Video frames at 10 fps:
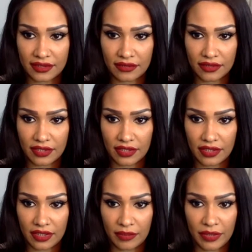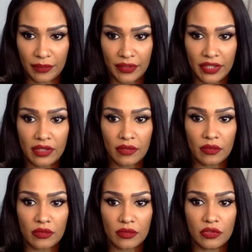Okay. I mean, men
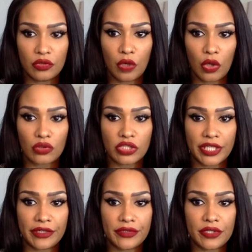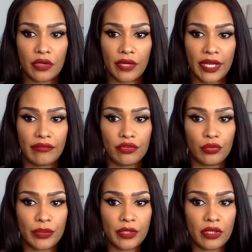do channels on average
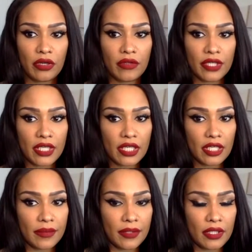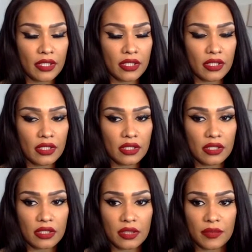women all the time.
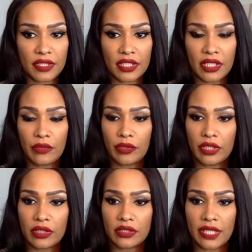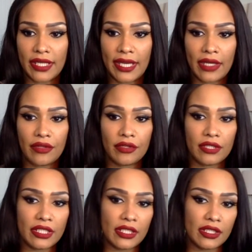But then they want to date out of their
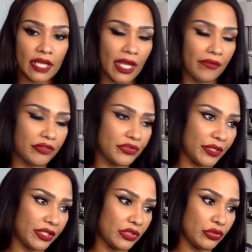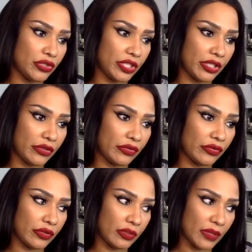league. Average men do
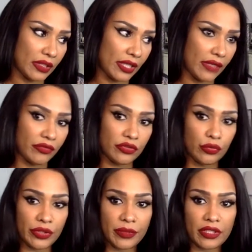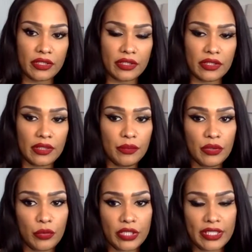channels about average women,
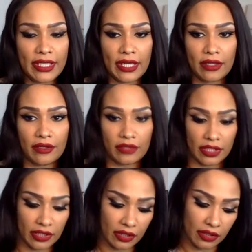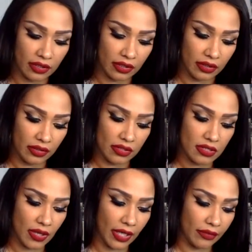but want to date out of their league.
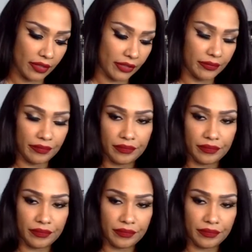So I don't know.